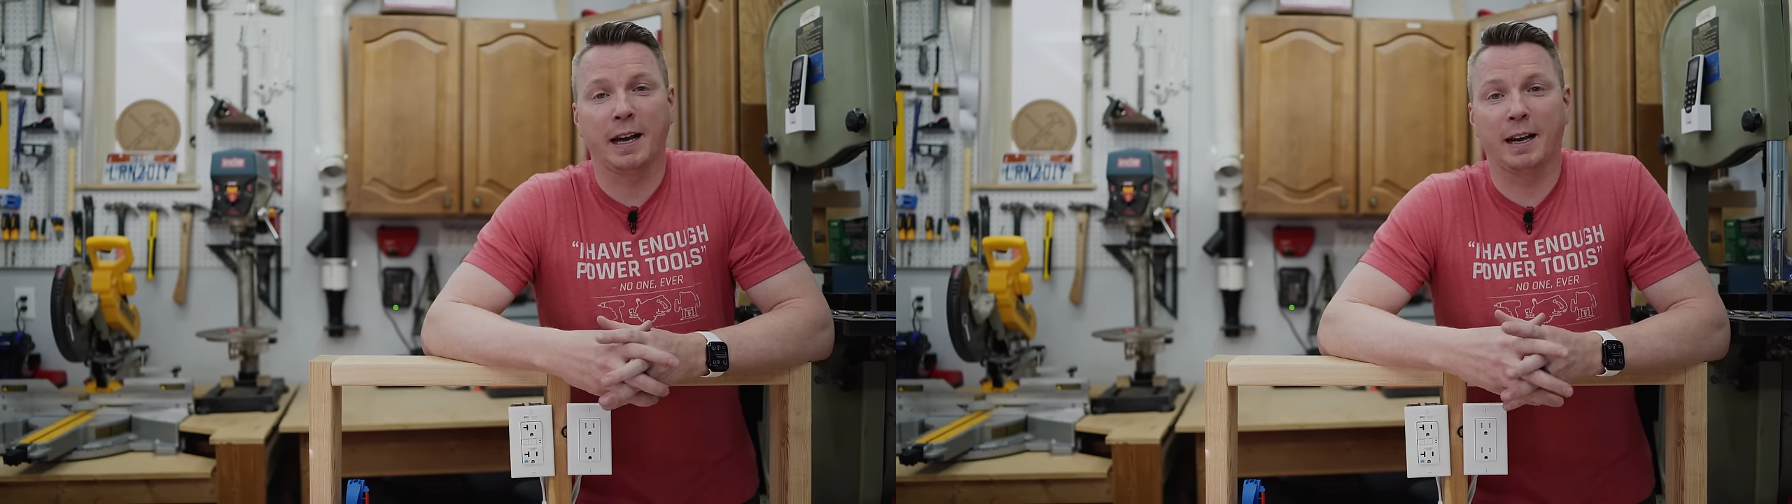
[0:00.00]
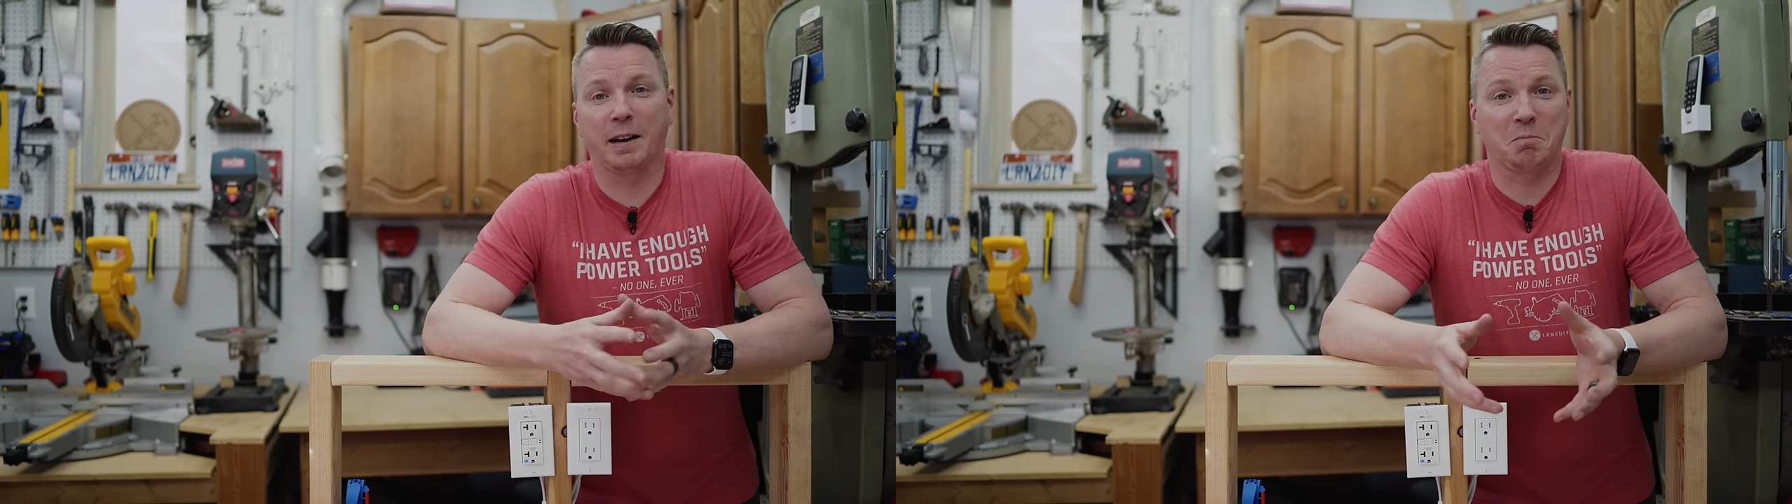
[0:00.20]

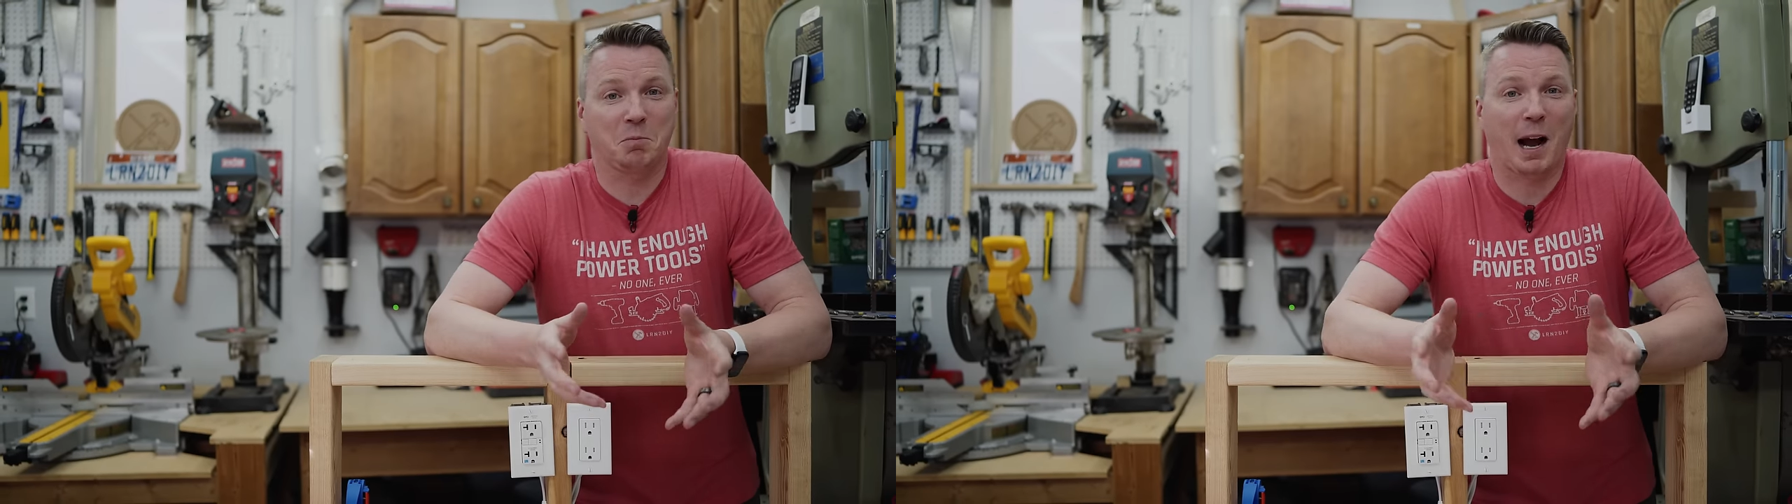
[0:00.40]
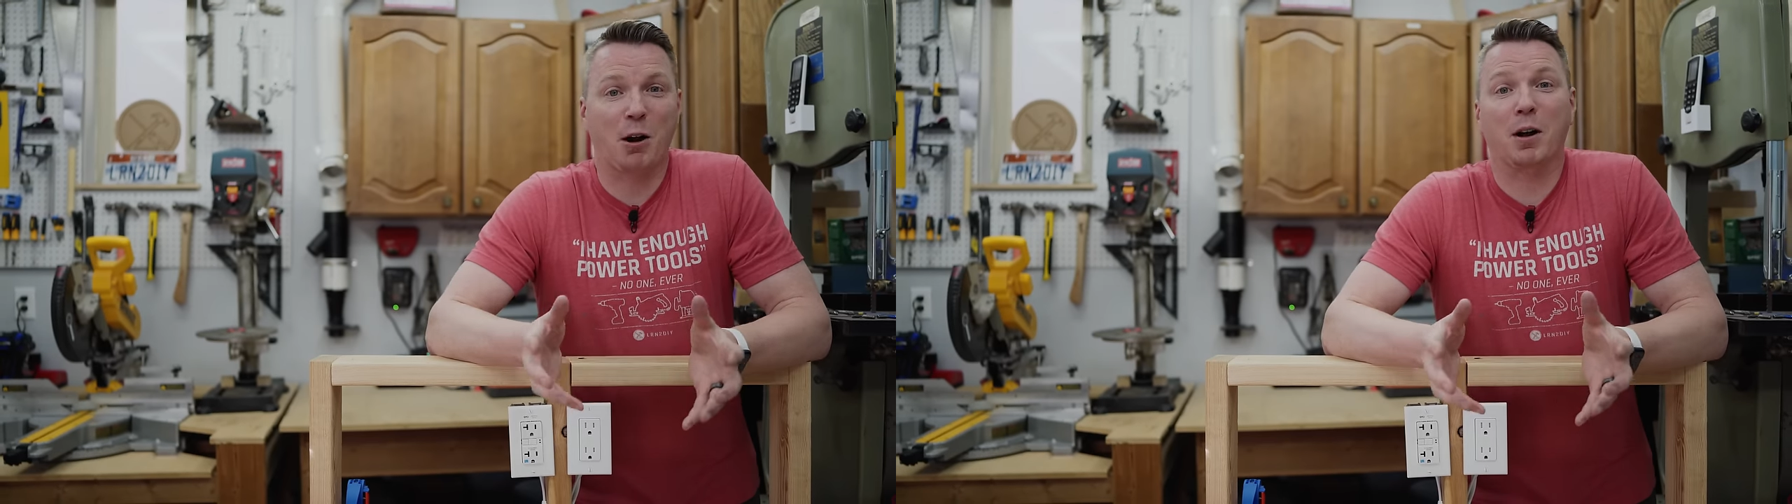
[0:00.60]
and
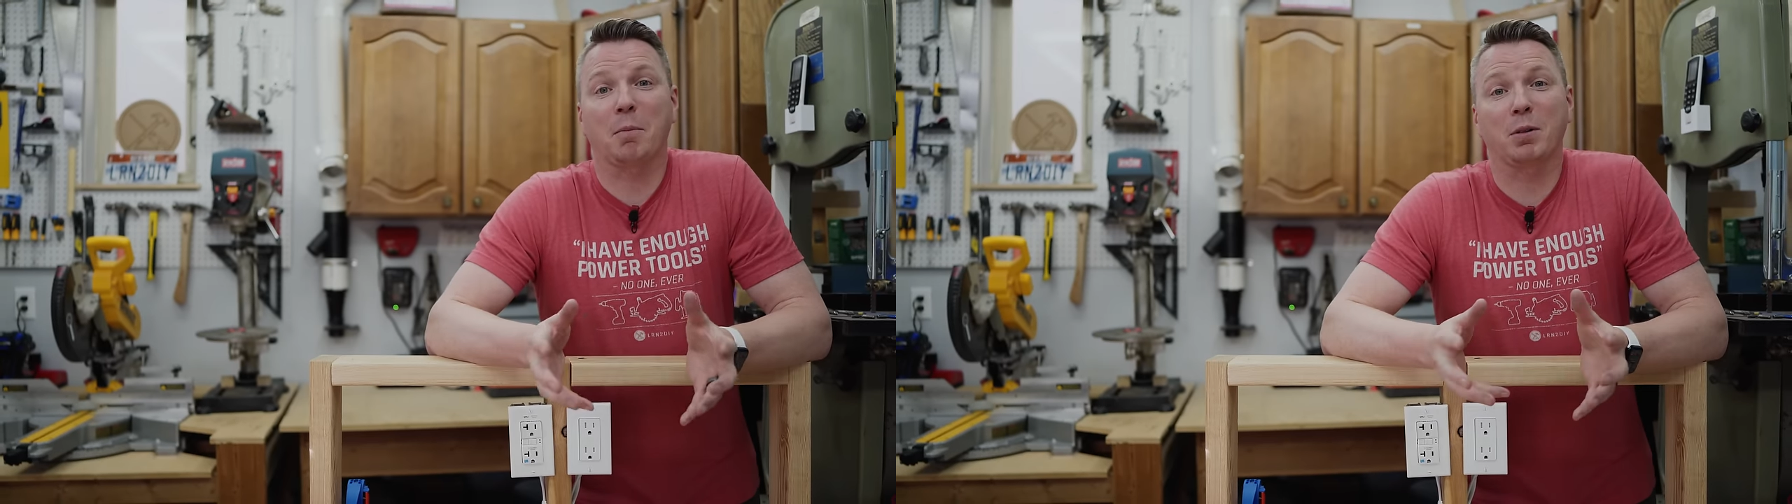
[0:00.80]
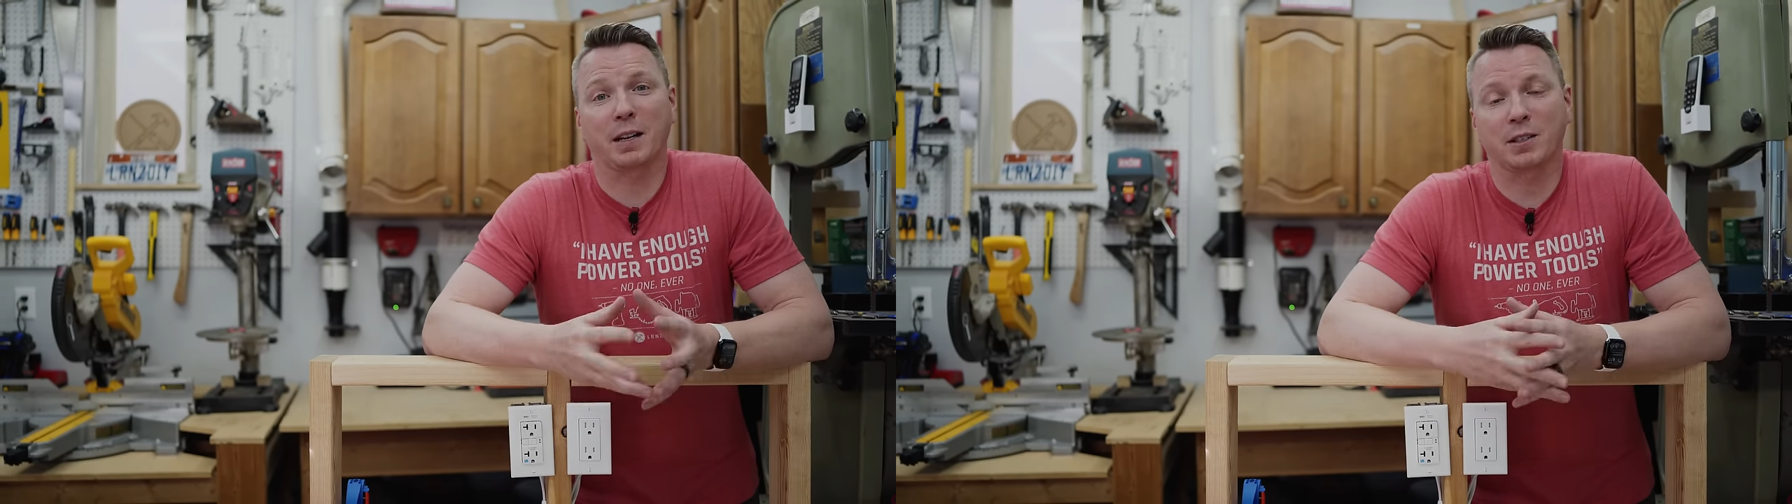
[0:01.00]
how
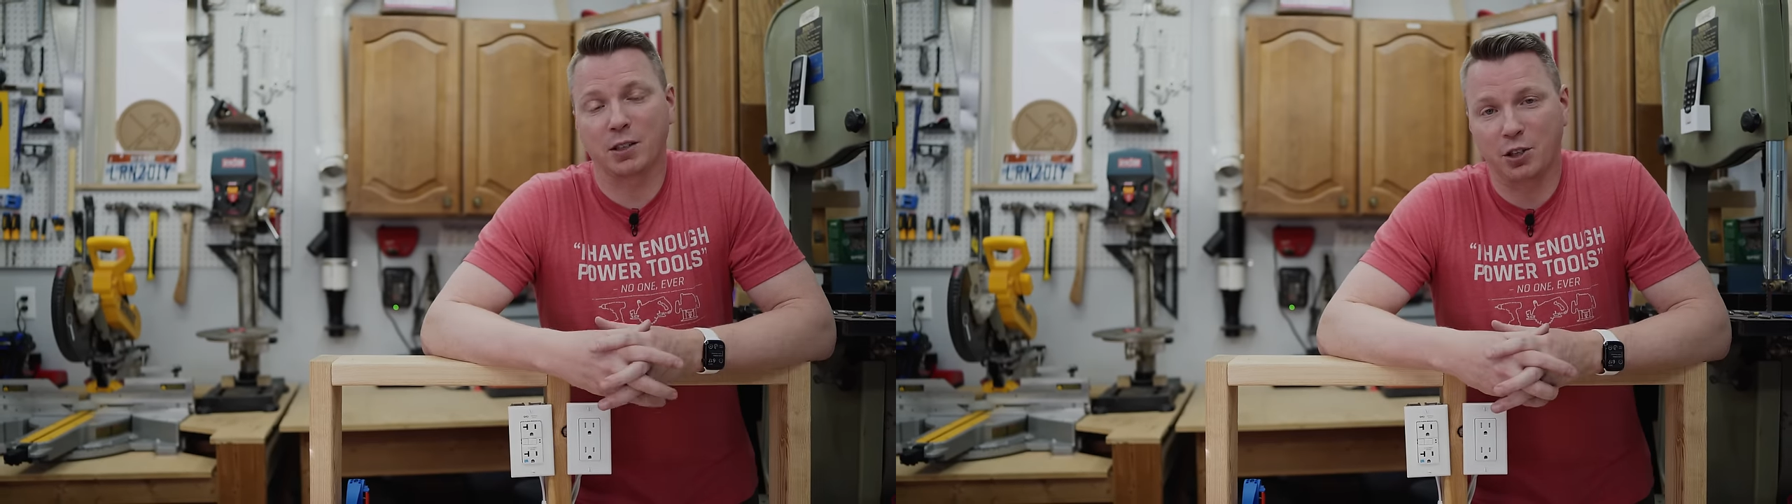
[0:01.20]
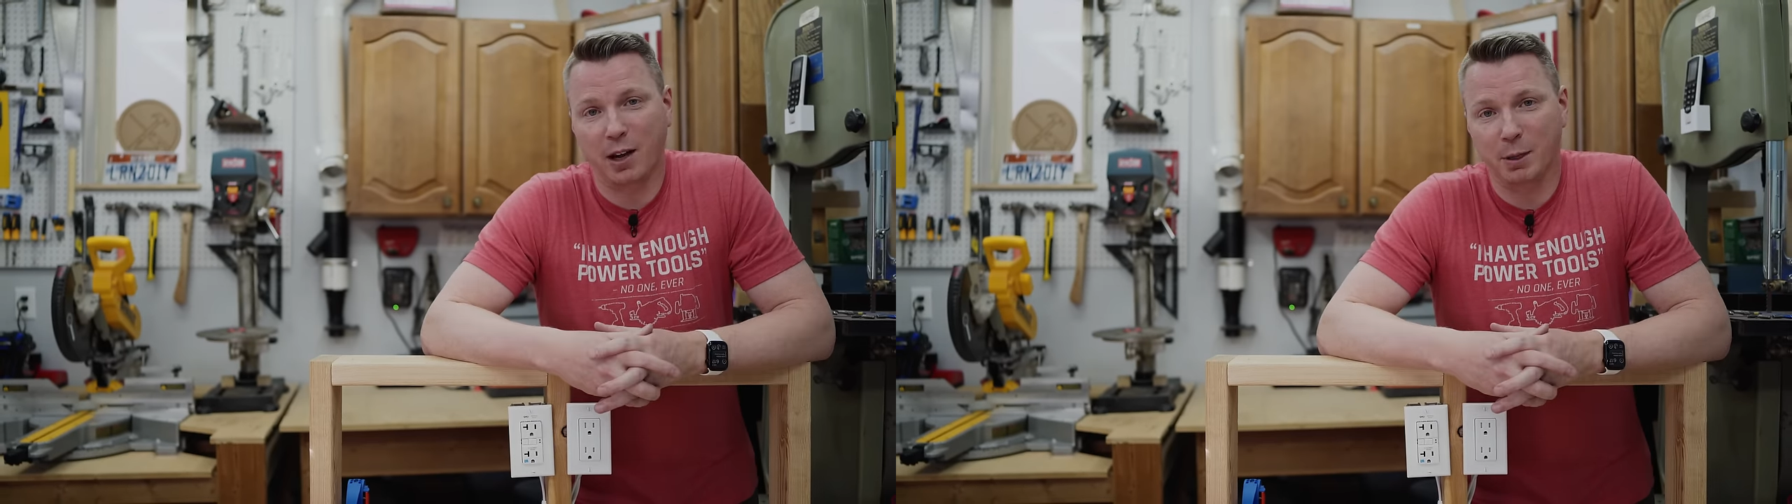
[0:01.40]
complex
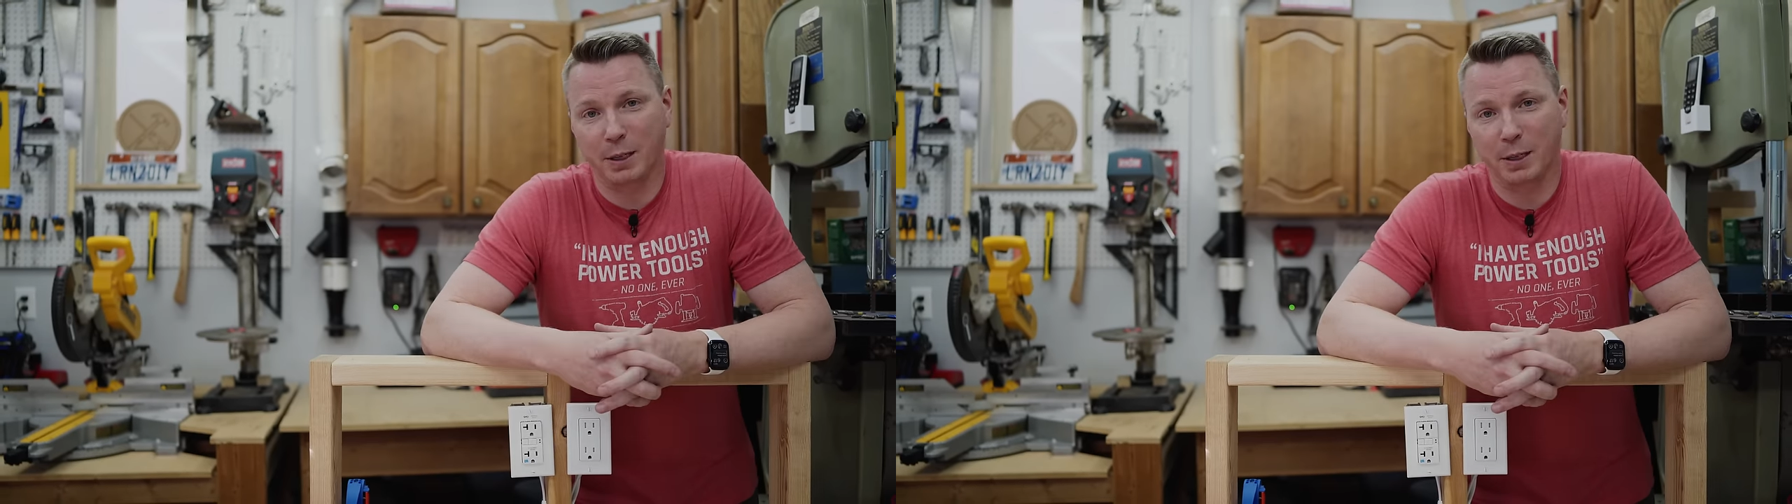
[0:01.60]
the job